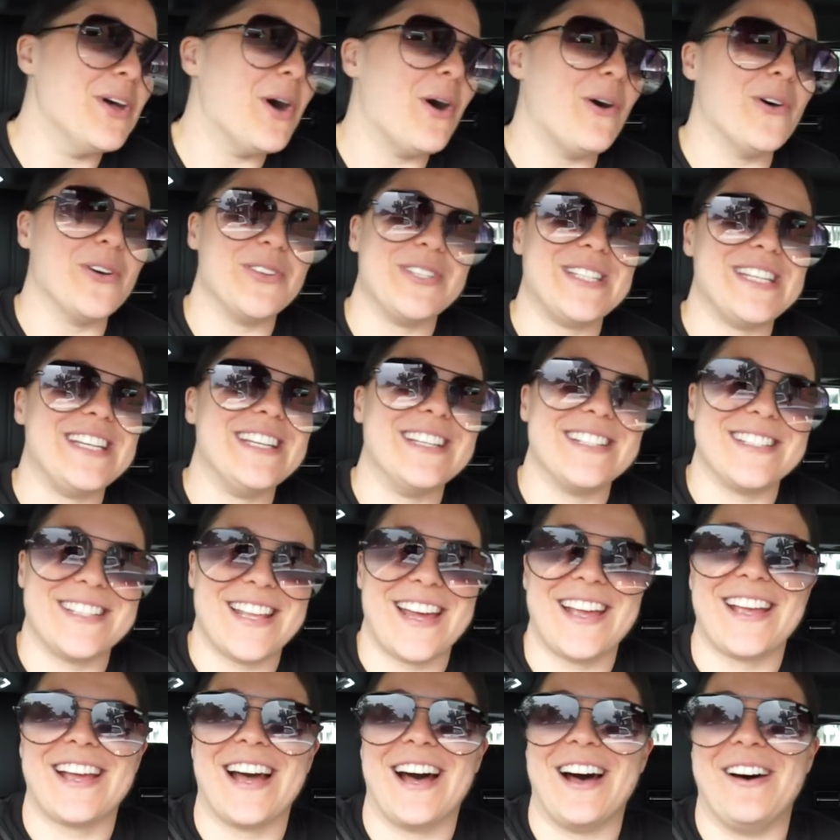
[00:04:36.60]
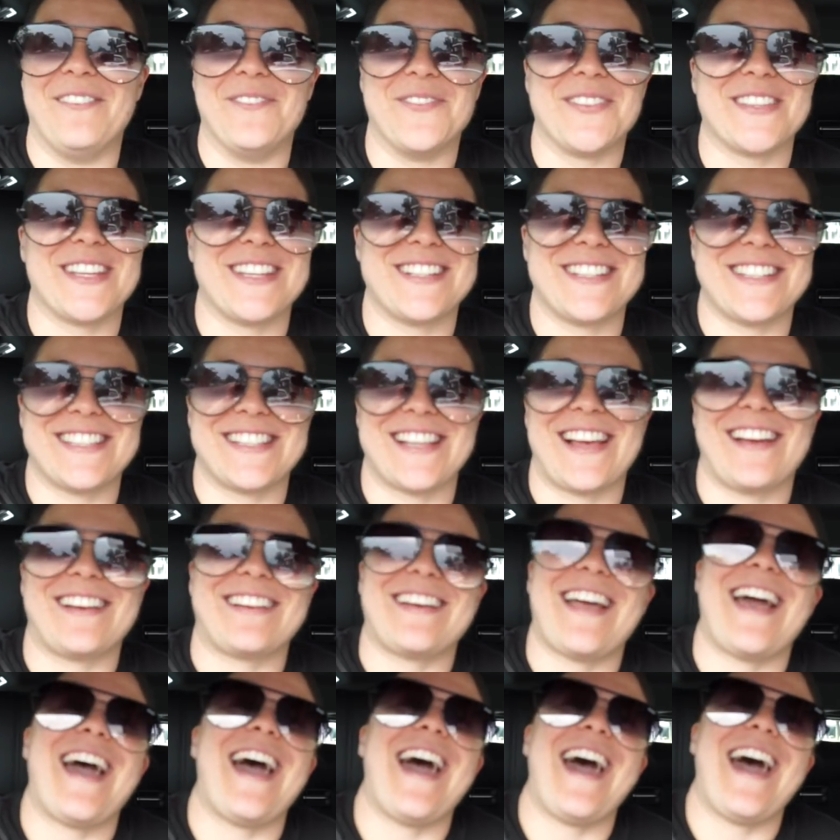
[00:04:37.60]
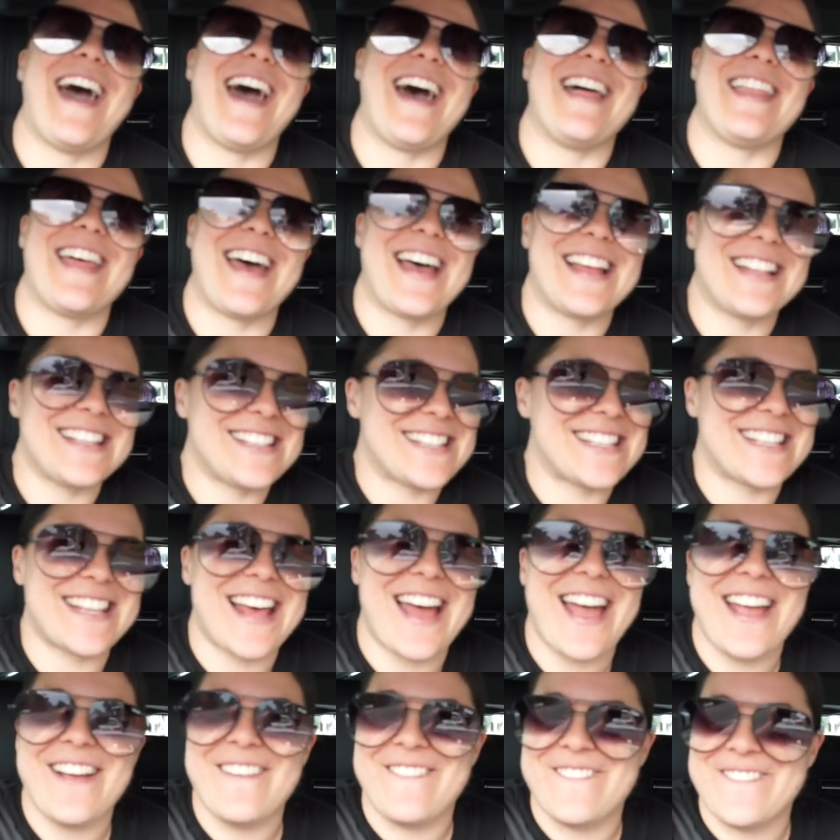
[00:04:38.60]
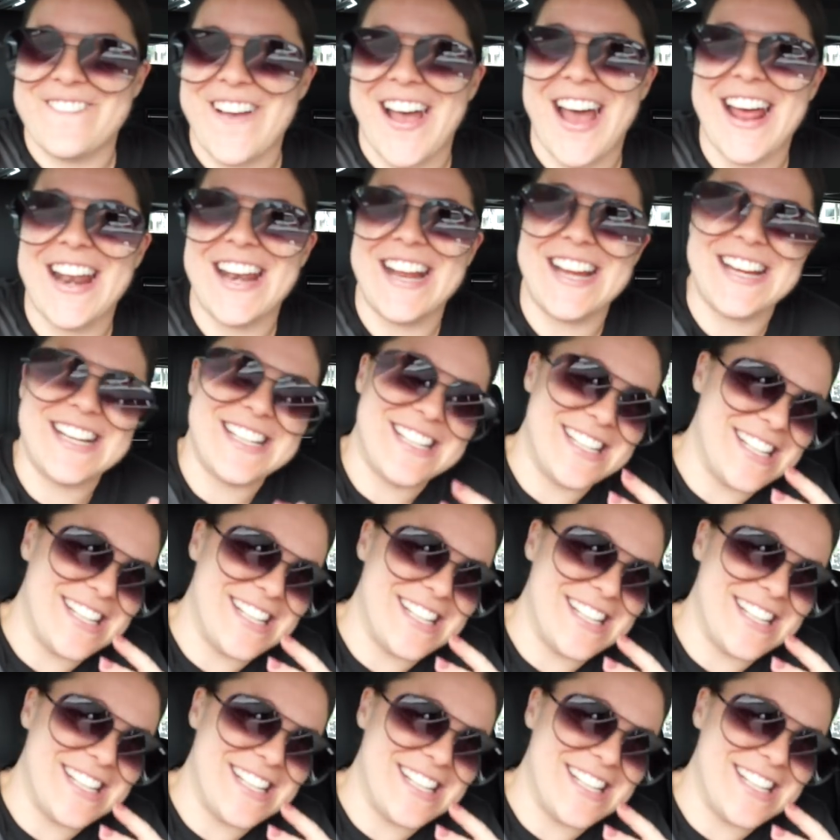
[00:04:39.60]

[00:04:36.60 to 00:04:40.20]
Aussie as they come. So she's like, "Ah, that's so funny."